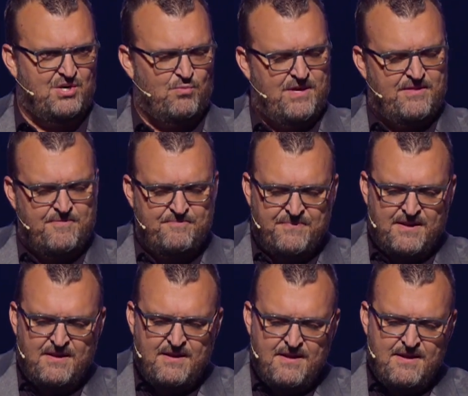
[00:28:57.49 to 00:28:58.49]
with?
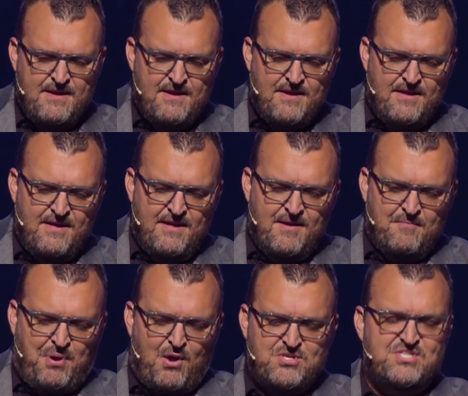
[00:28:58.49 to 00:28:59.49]

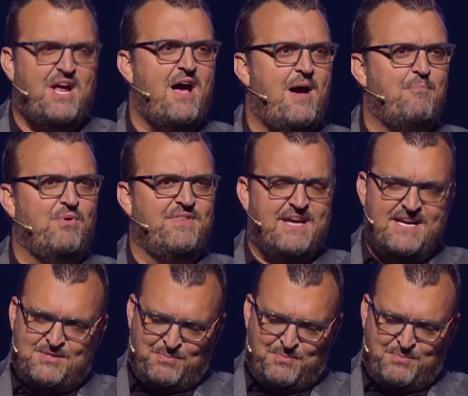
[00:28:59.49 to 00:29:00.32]
Post op, when the guy's